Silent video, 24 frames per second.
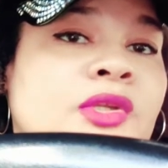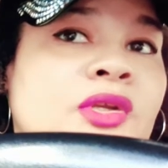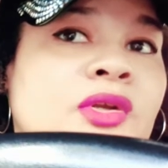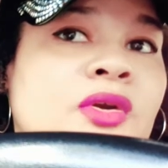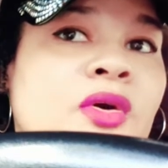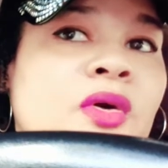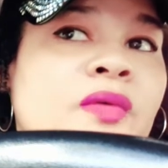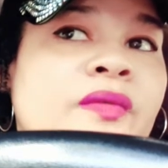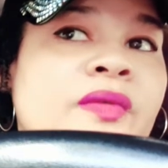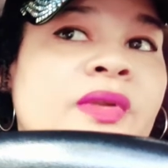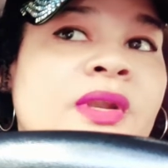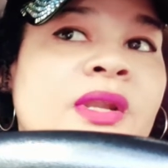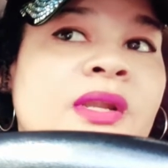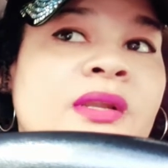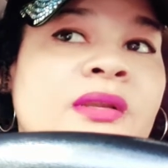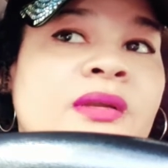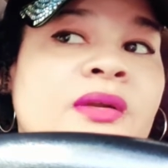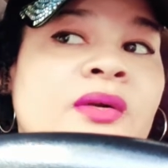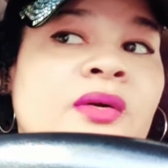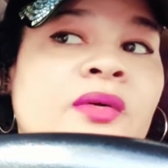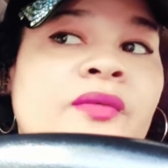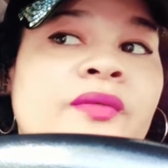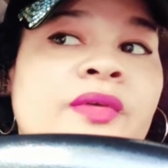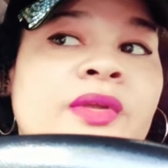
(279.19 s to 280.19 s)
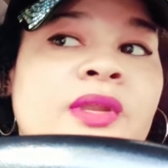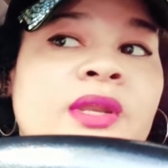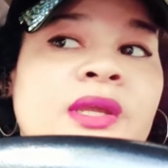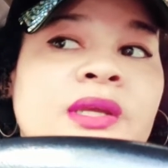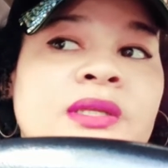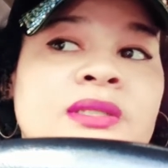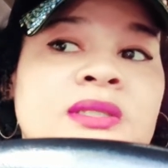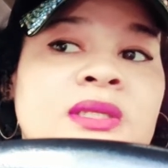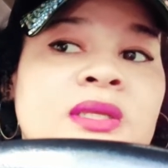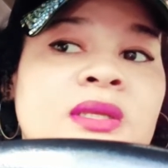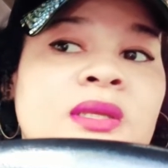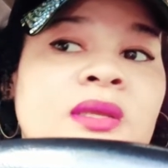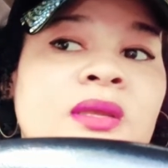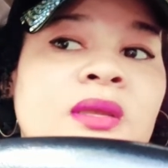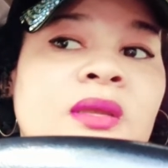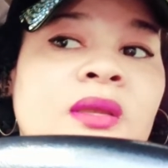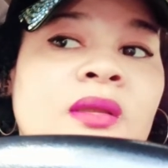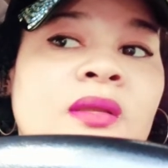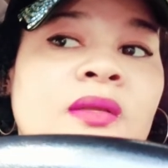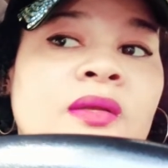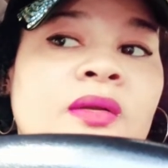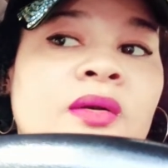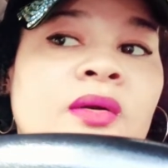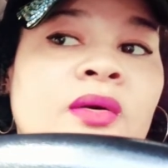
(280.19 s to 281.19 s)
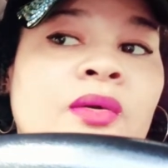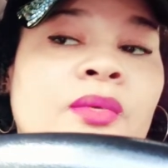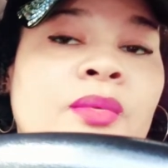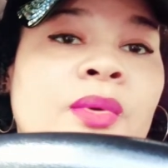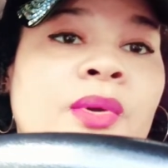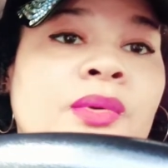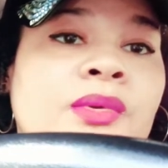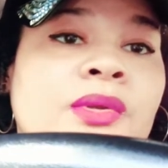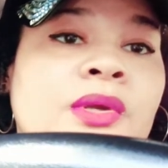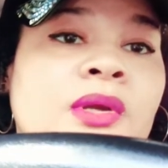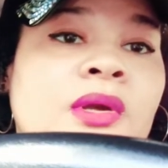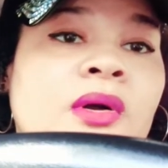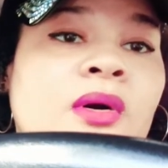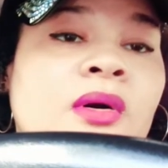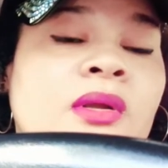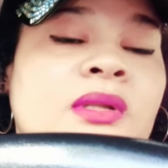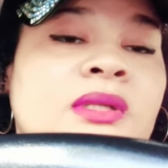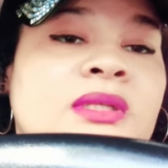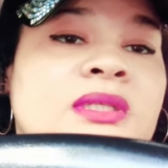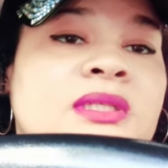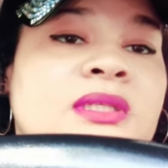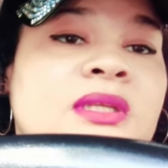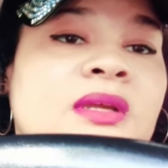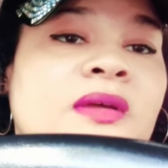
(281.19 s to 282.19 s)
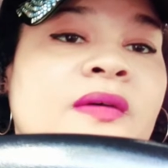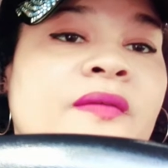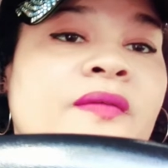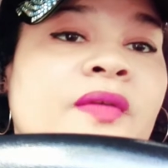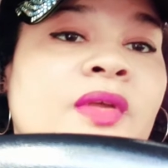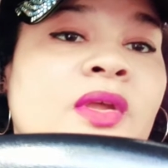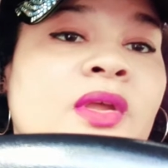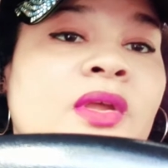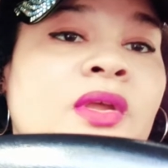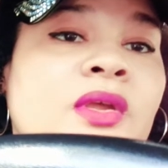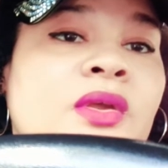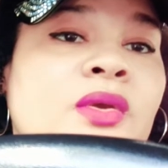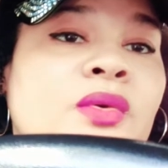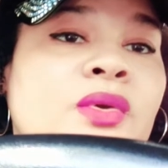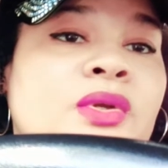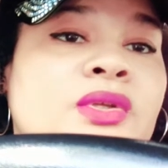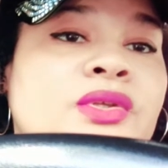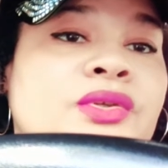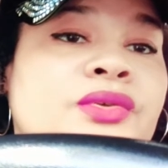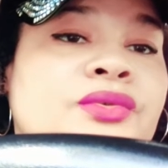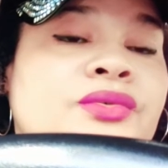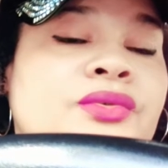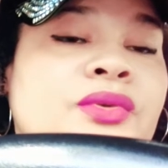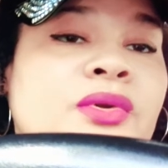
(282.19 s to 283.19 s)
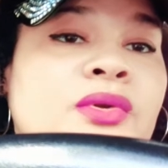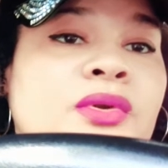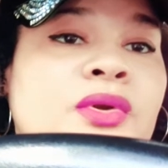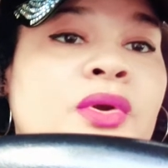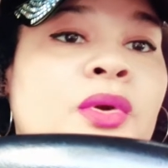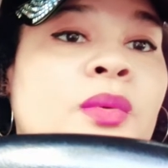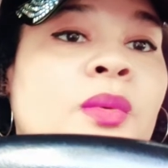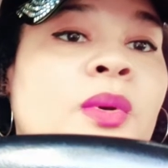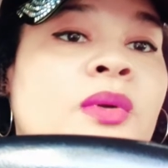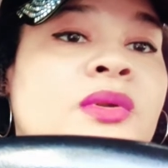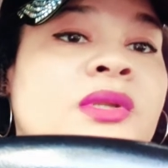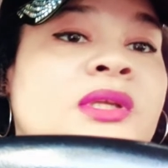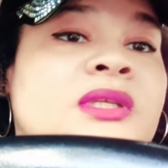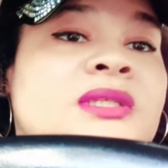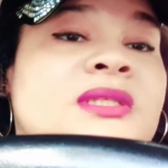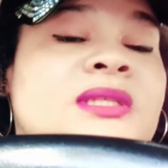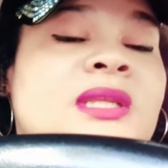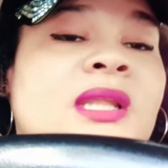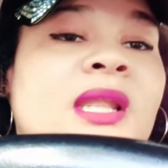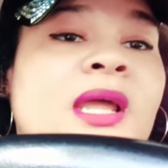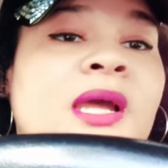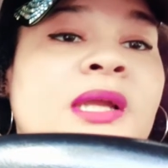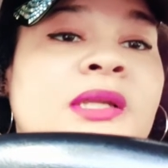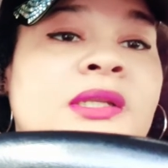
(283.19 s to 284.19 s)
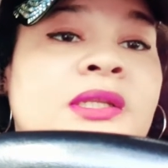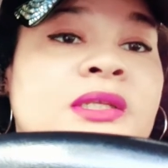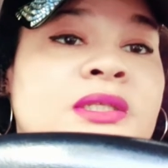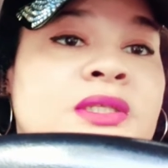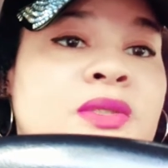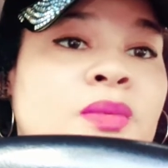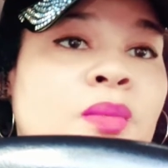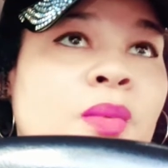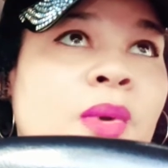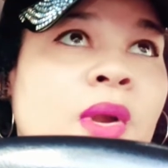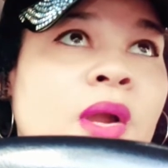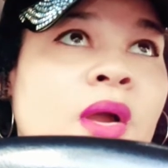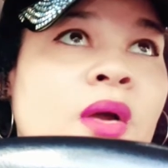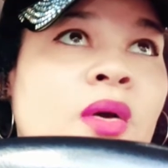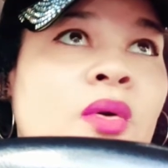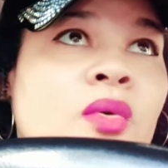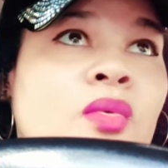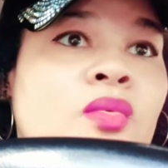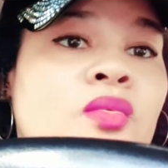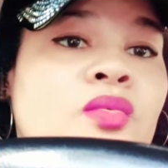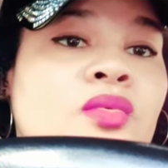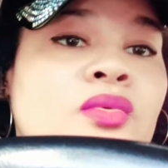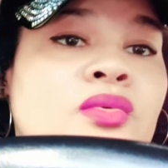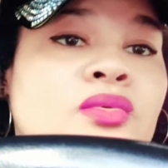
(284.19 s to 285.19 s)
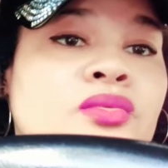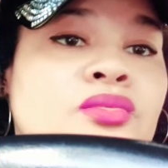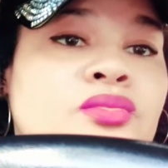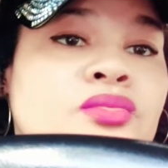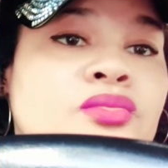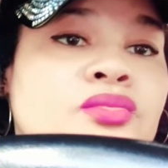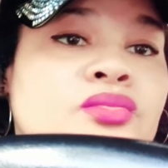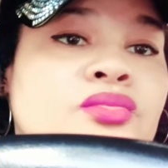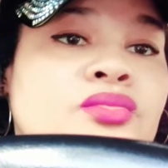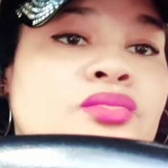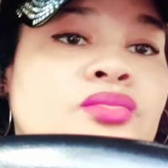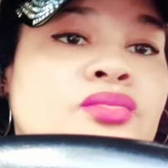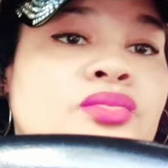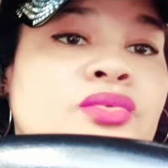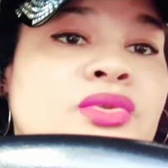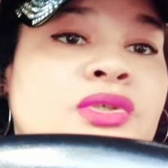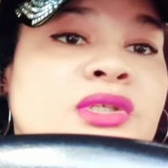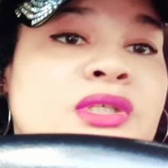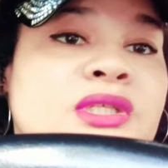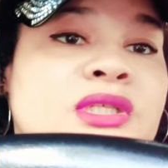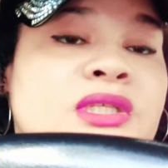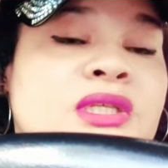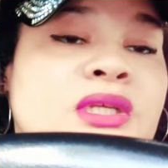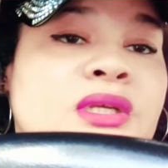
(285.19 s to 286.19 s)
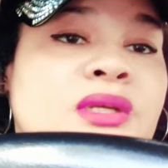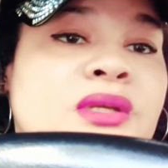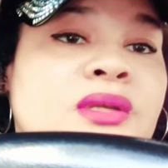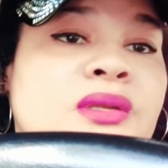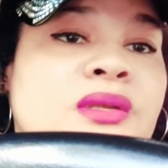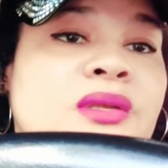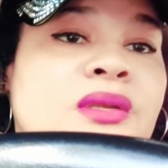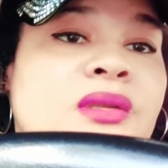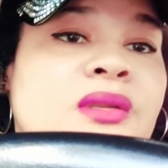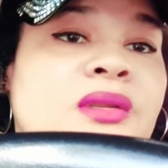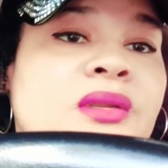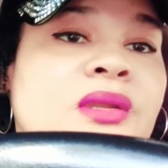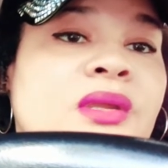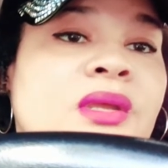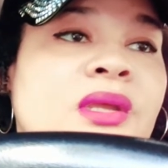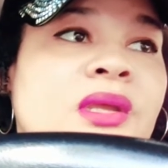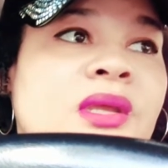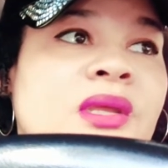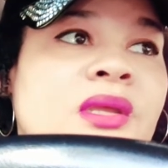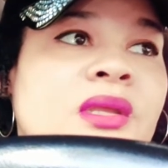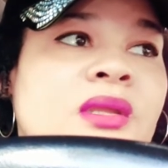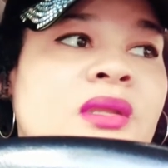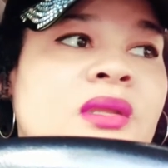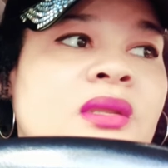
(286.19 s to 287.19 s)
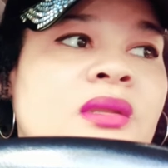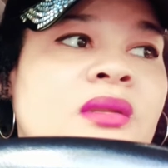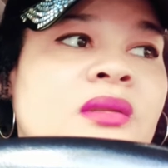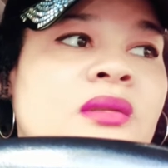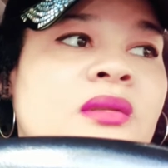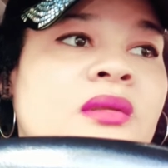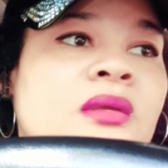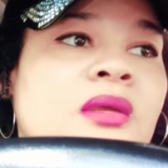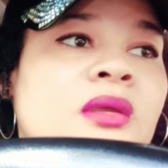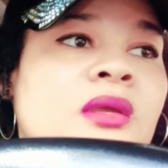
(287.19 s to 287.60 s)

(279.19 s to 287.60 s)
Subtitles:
COVID-19, corona, all this stuff. And you know, the corona is the light that's around the sun, and